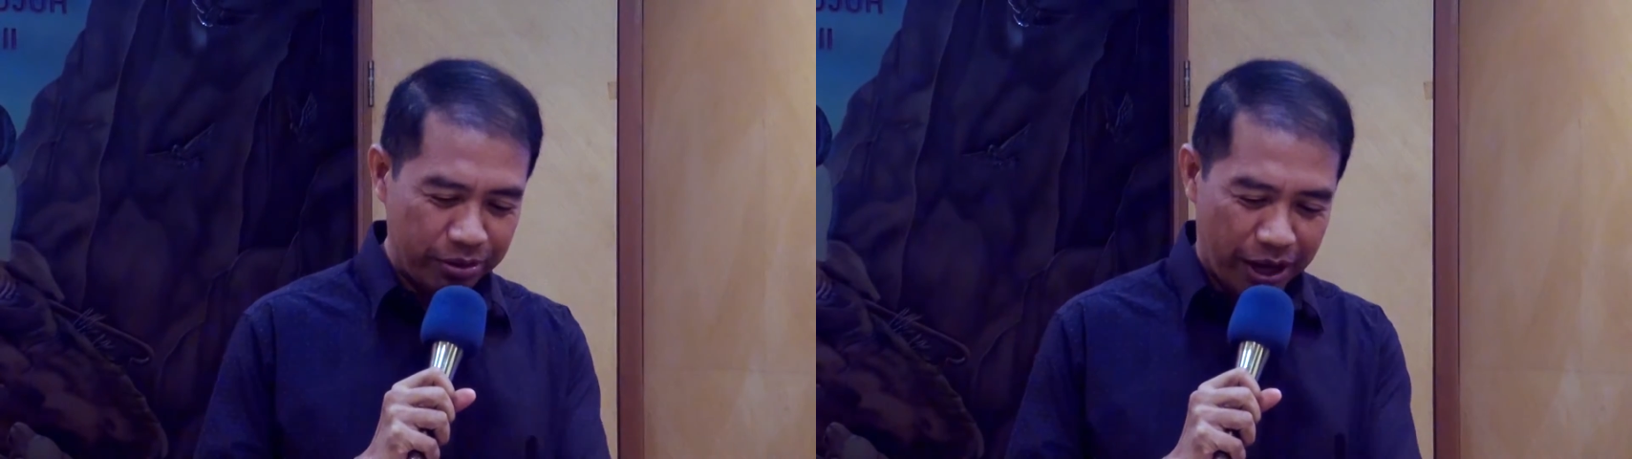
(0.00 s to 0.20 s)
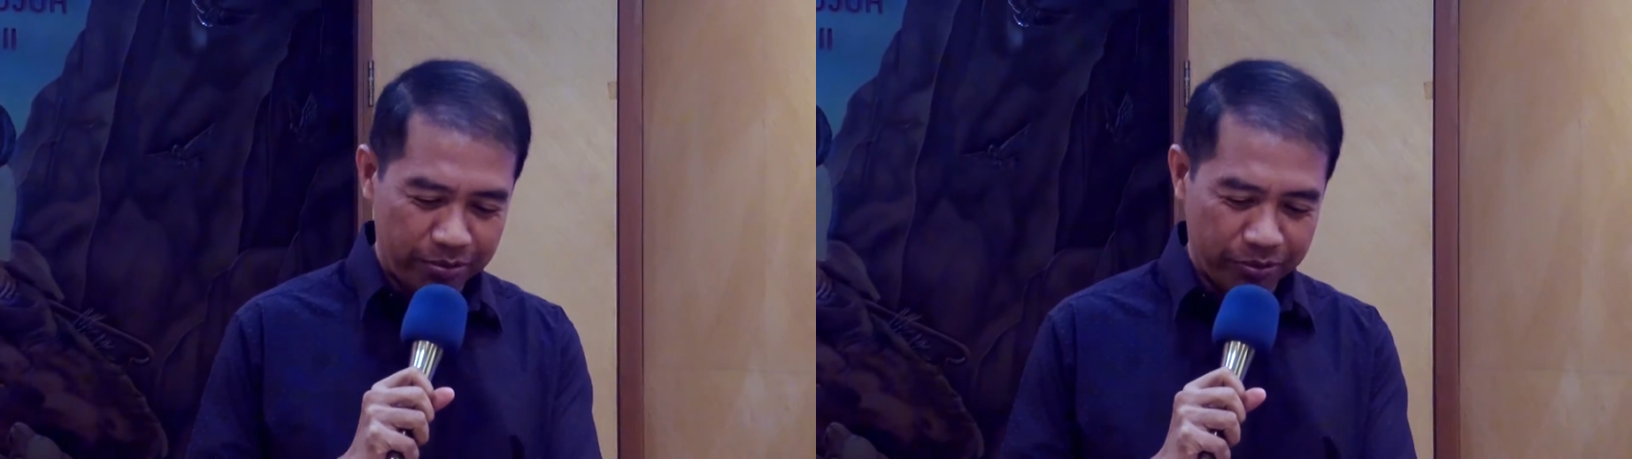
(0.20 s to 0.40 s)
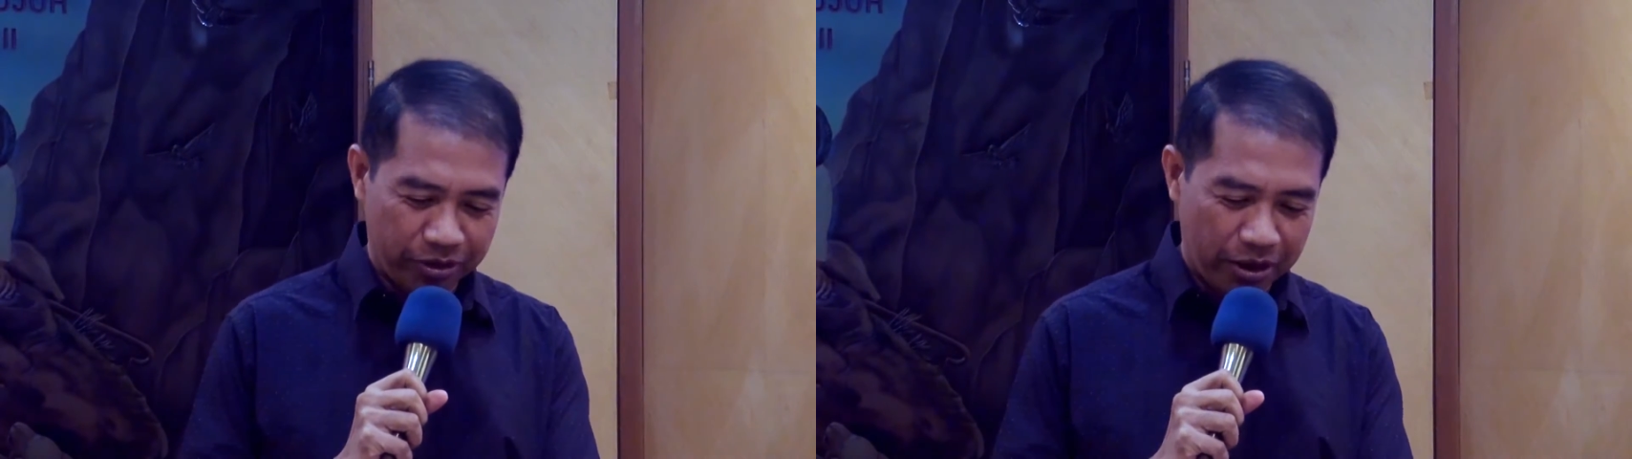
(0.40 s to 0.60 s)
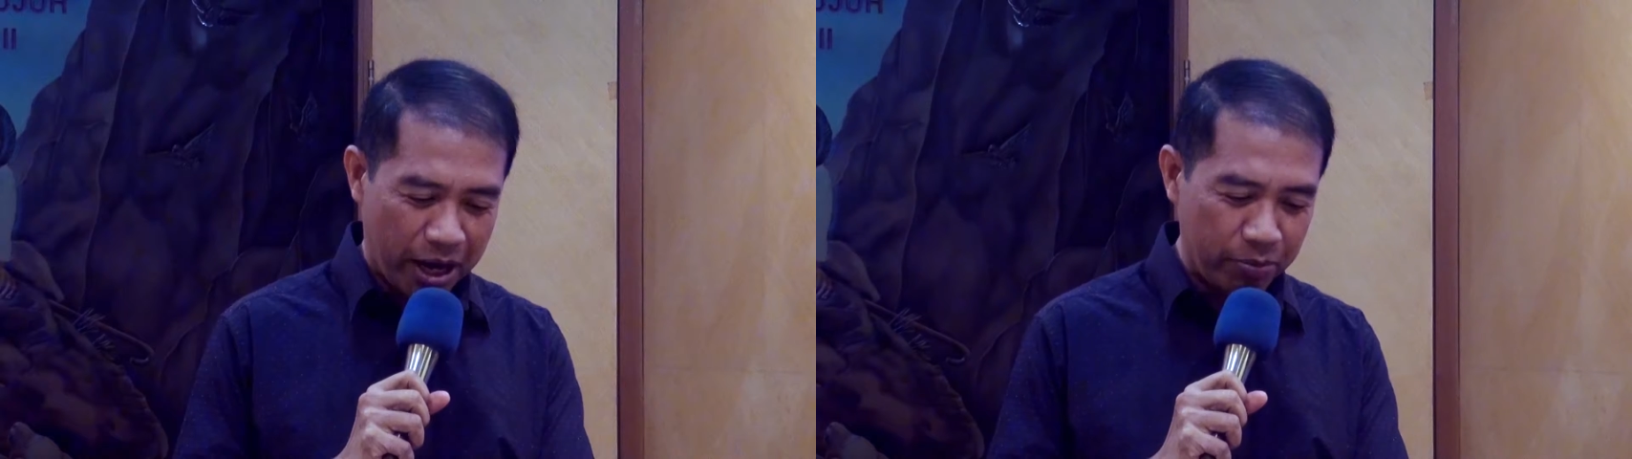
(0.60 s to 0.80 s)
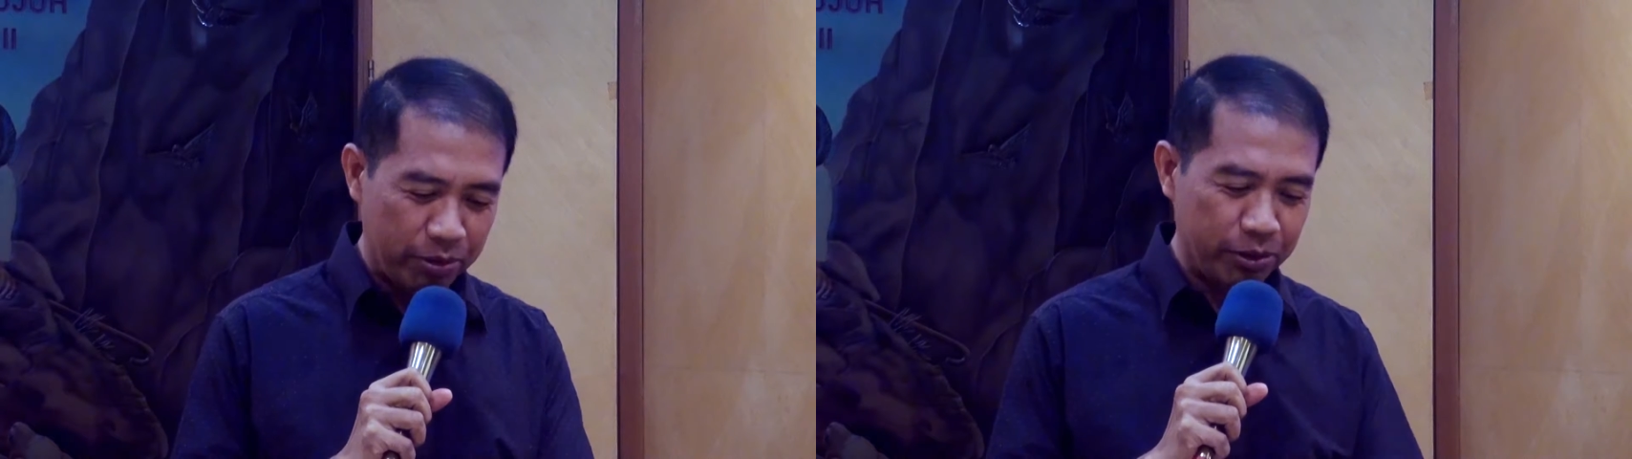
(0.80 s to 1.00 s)
I'm very
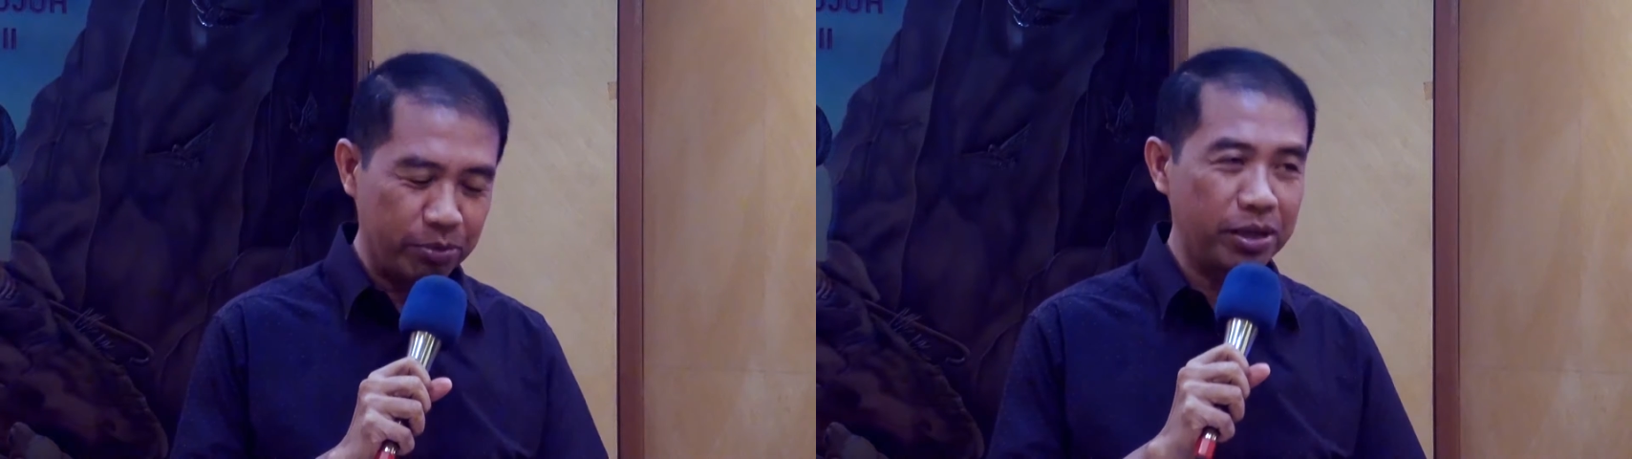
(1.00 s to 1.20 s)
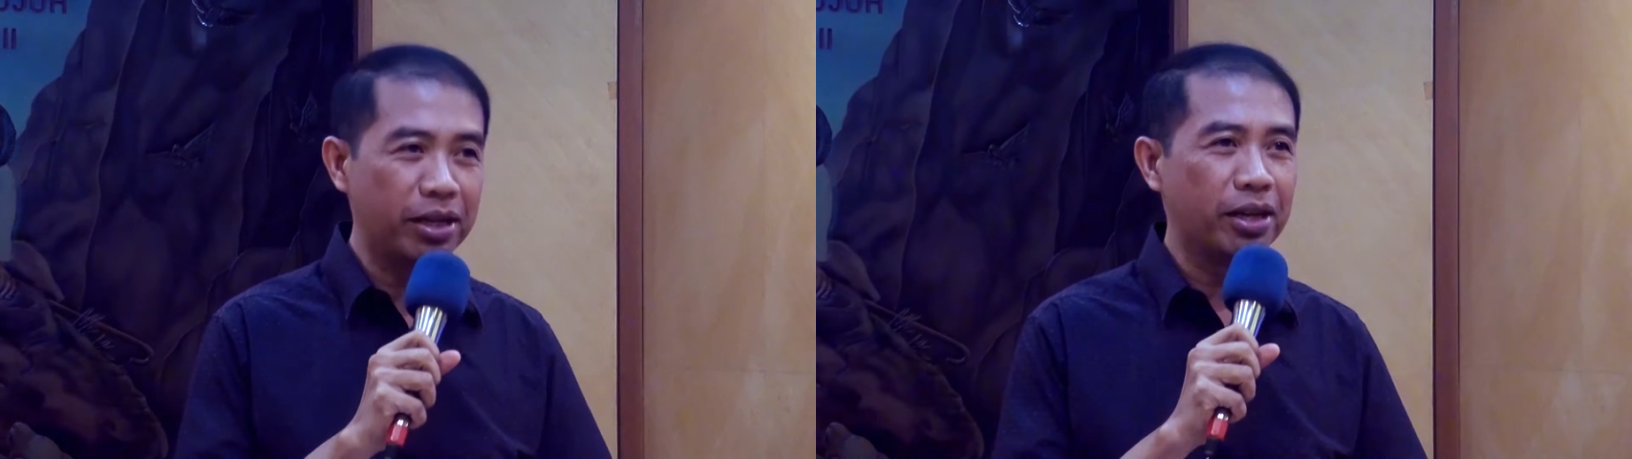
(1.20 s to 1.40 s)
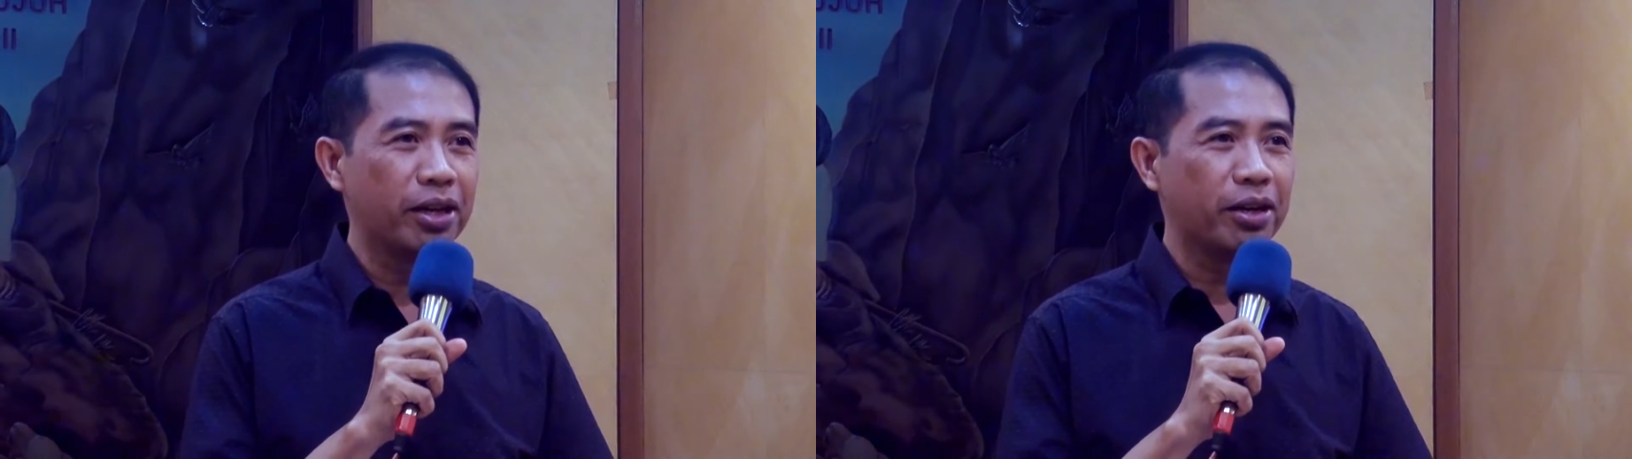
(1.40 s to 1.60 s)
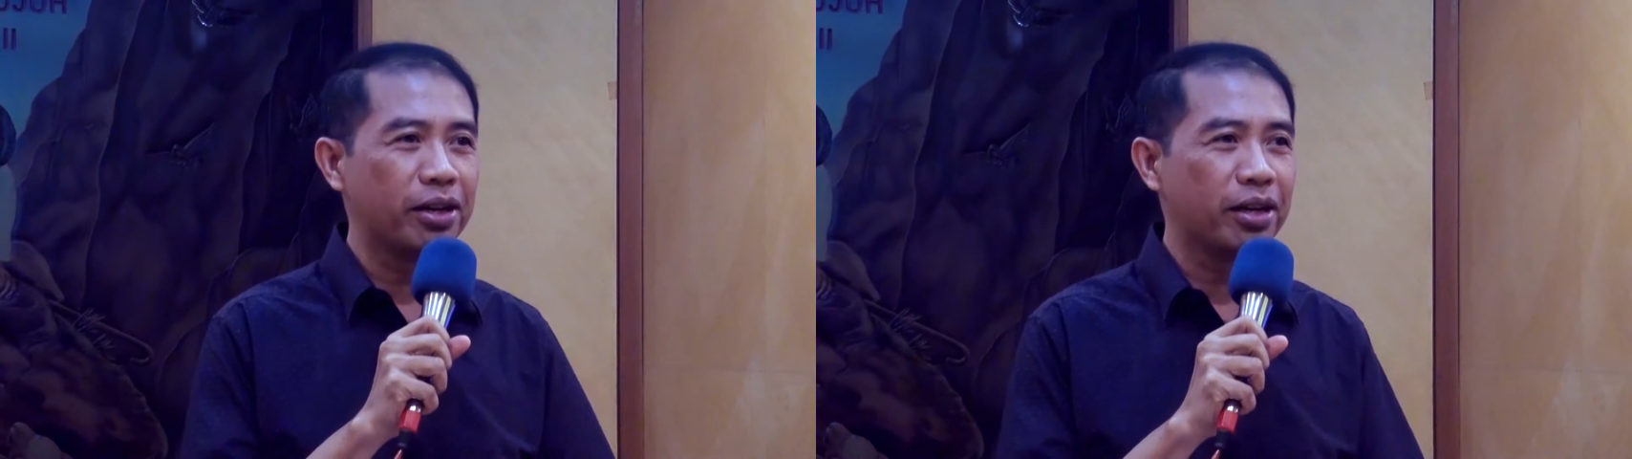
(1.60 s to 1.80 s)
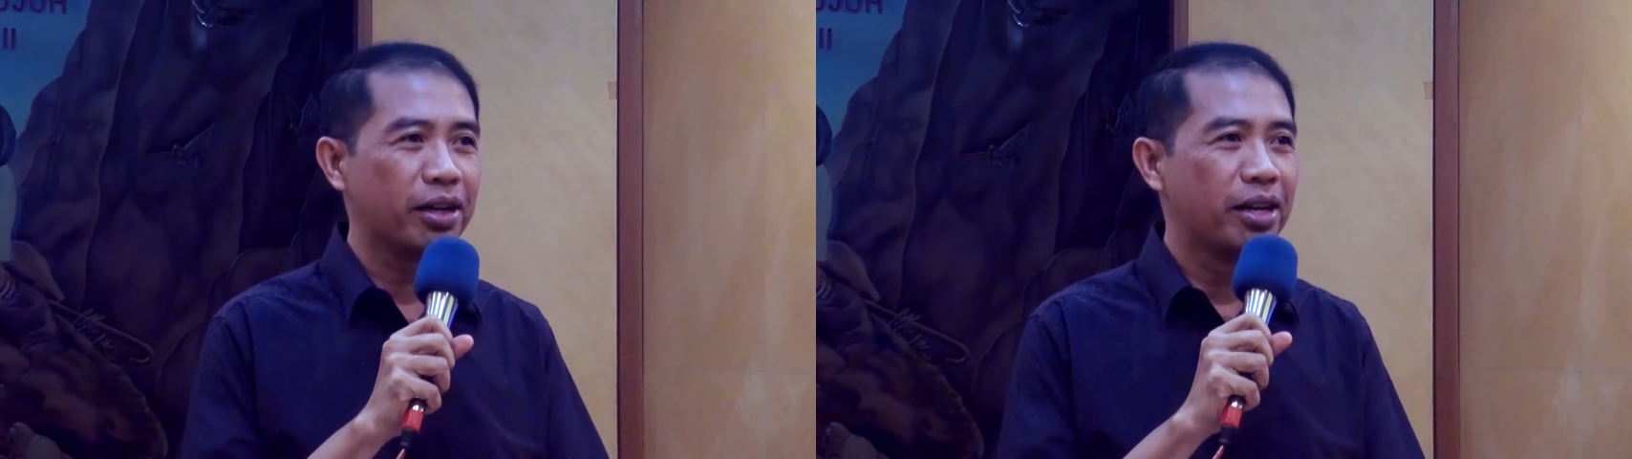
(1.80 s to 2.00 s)
happy to be
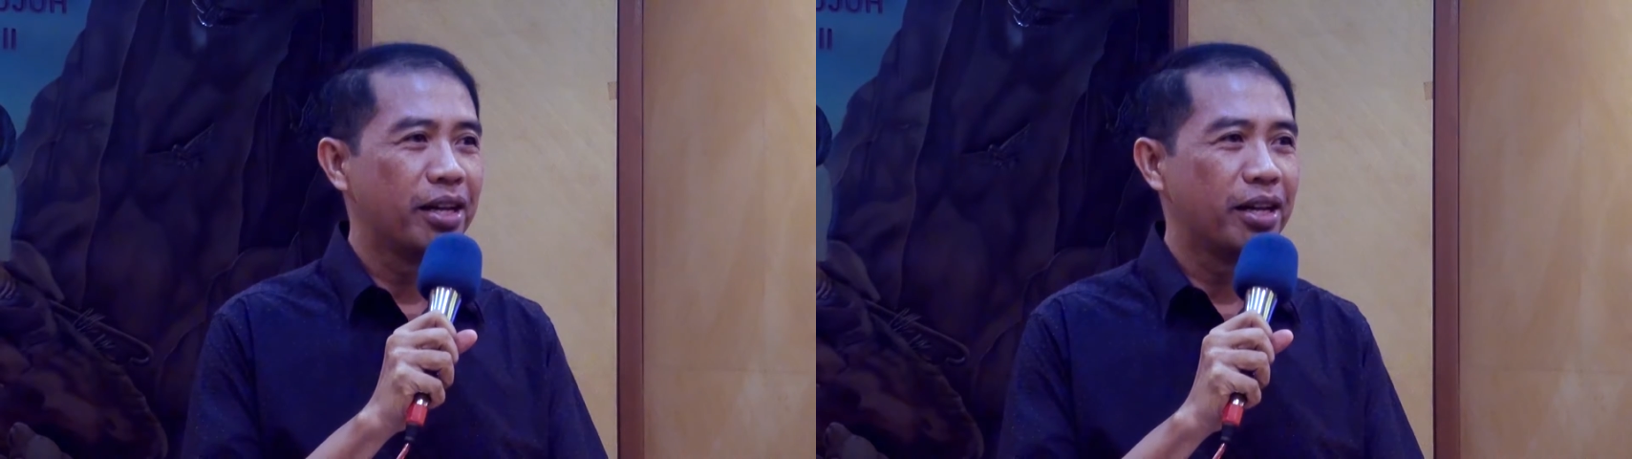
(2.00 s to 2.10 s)
here